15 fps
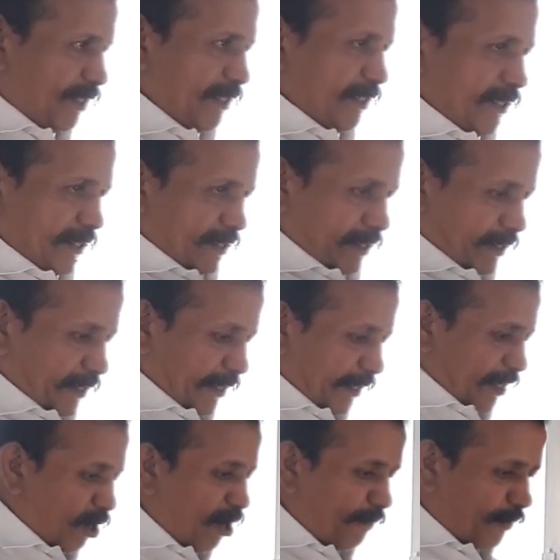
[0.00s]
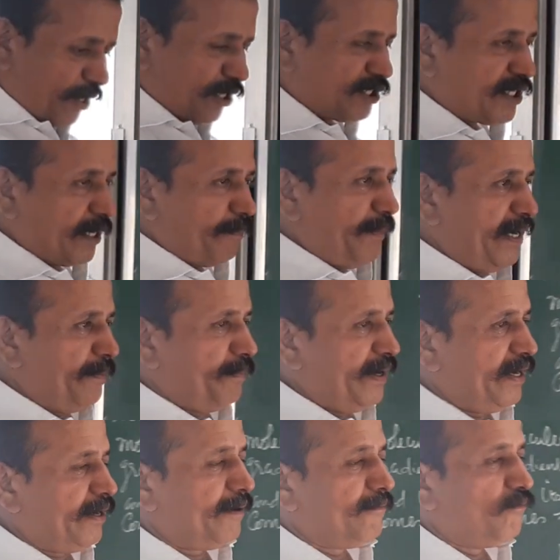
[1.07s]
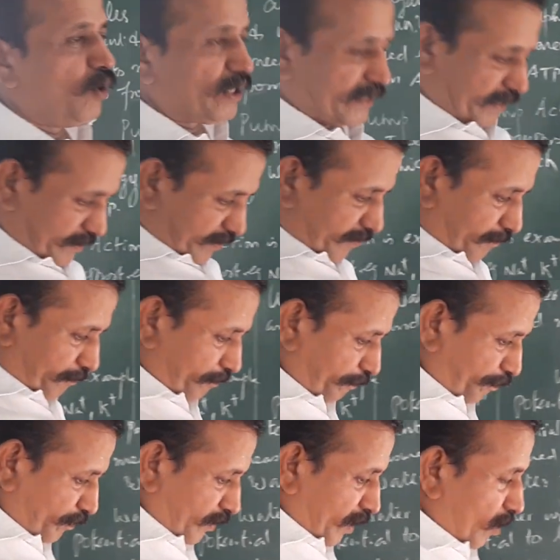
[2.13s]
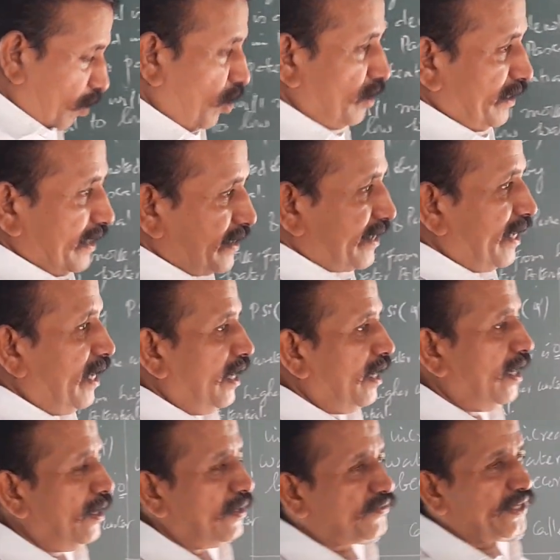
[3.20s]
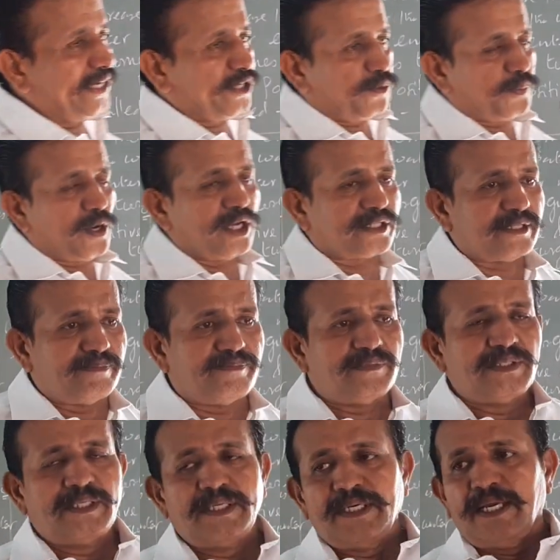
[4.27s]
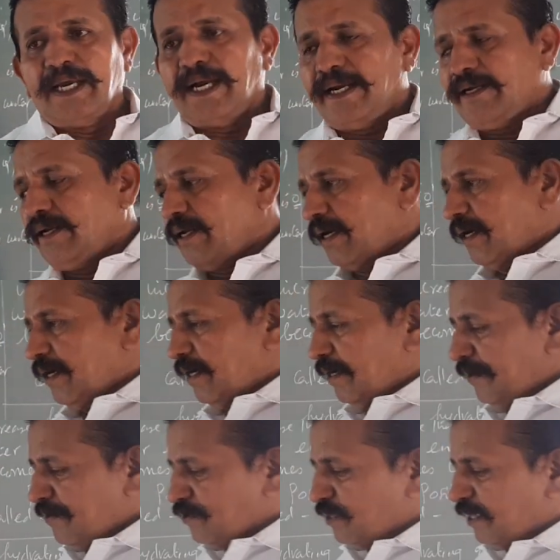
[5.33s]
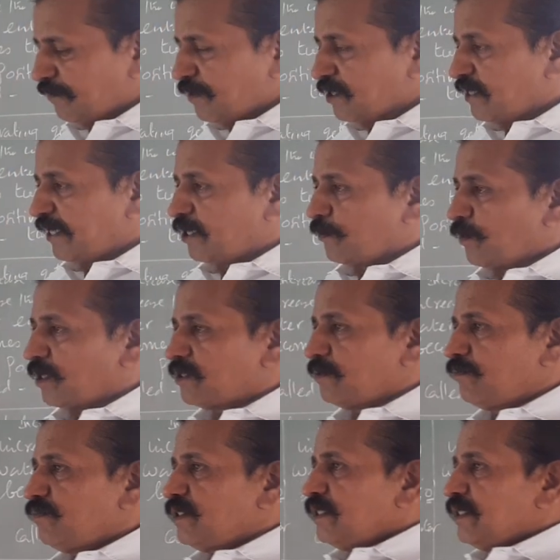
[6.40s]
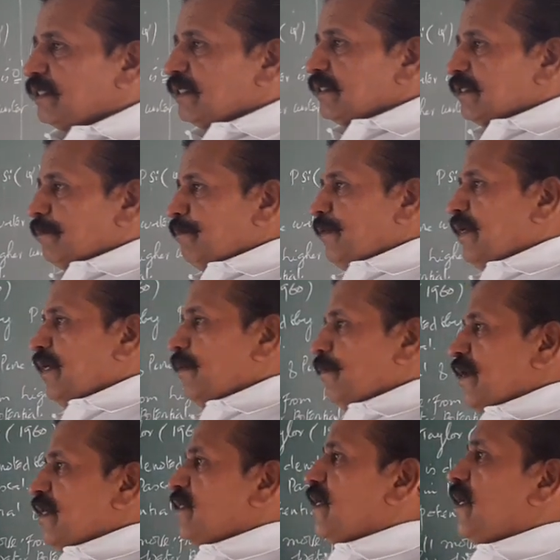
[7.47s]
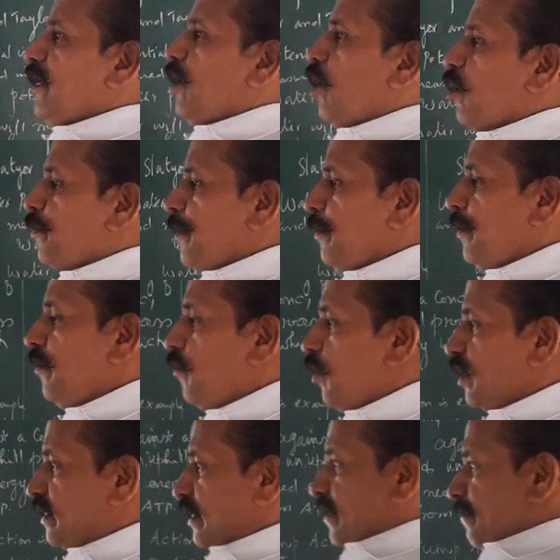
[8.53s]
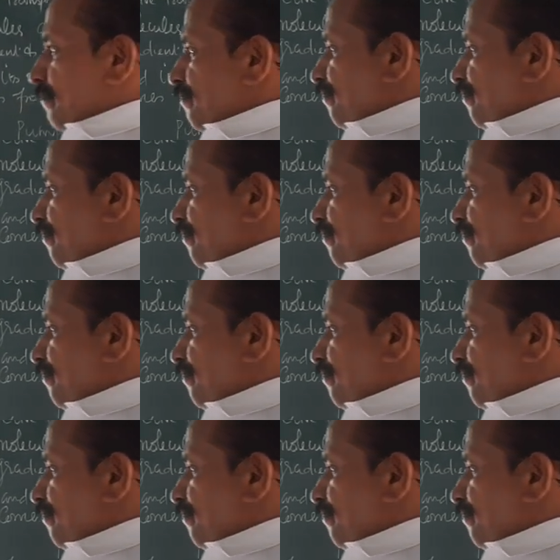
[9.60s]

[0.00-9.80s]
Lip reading: the components are made by water. All the cell cytoplasm and inside of the cytoplasm, the majorly occupied by water.